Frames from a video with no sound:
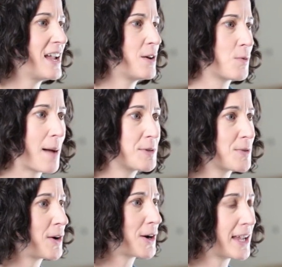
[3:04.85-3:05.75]
It wraps
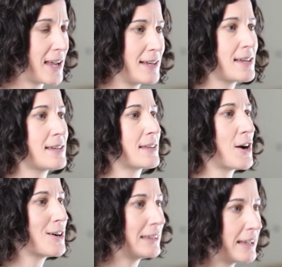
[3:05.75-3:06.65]
around our kidneys and
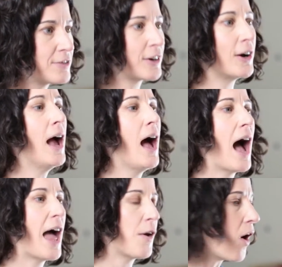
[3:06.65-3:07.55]
our liver
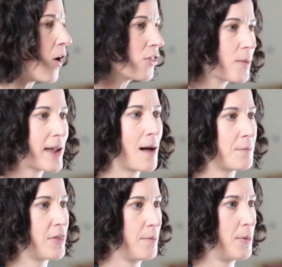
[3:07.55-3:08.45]
and all the way up
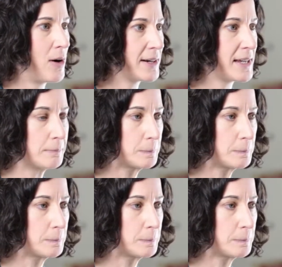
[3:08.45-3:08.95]
the body.